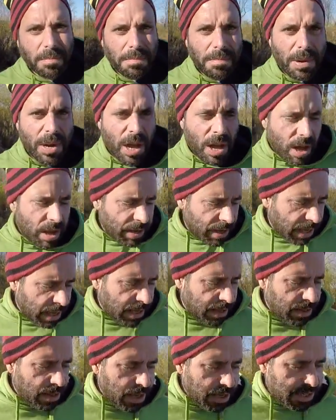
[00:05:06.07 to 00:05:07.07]

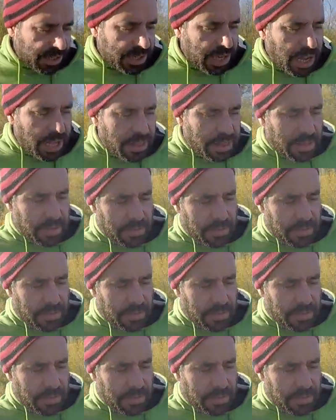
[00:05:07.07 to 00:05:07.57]
Blocking the sun.